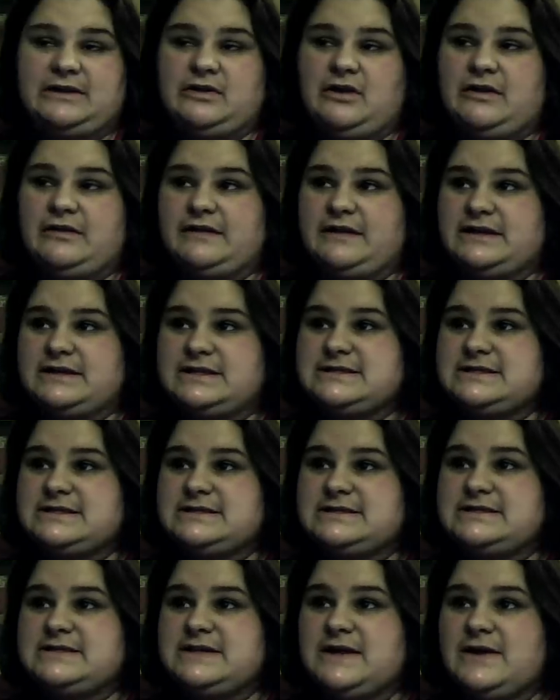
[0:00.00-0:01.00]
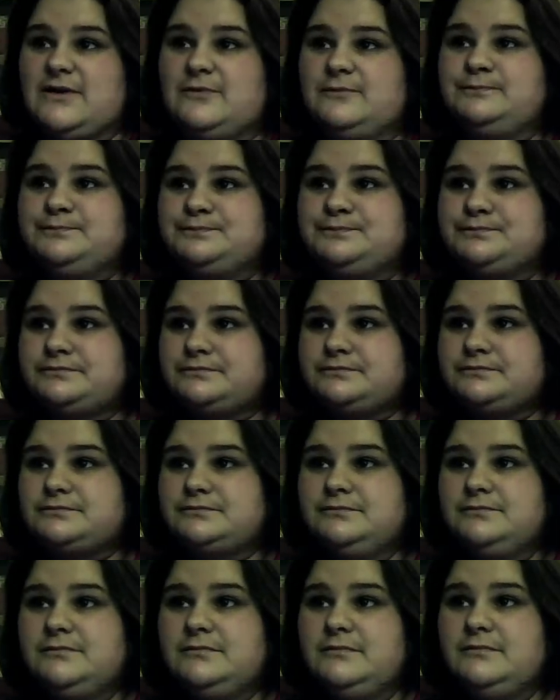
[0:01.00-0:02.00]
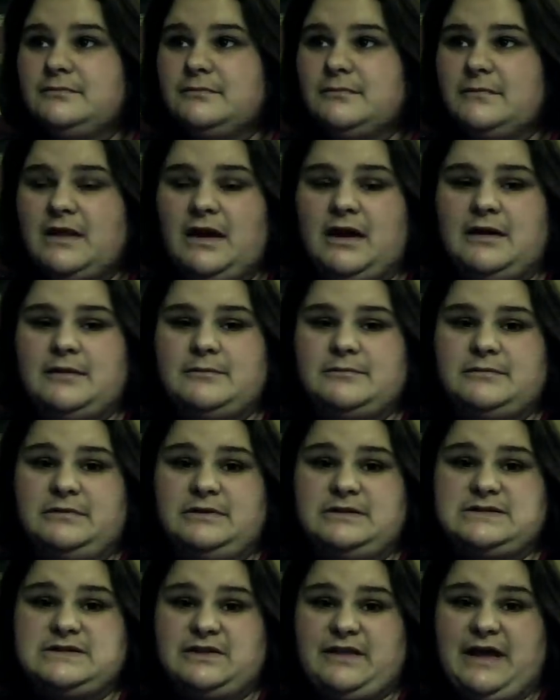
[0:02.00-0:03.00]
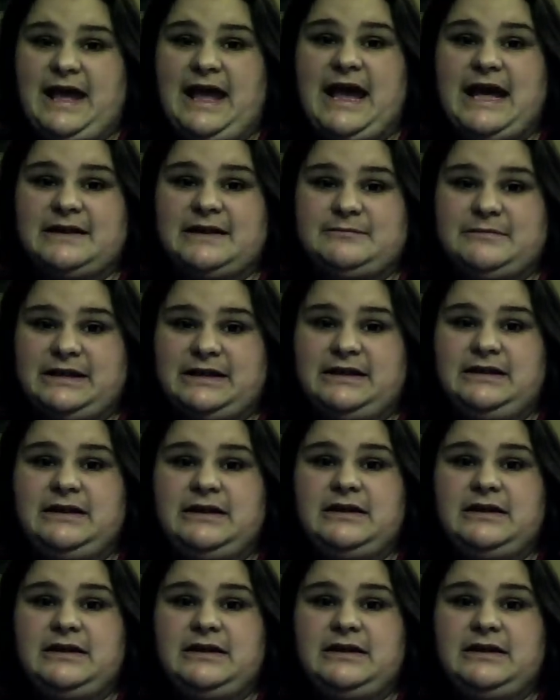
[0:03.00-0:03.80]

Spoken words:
and all this. And so so they had me,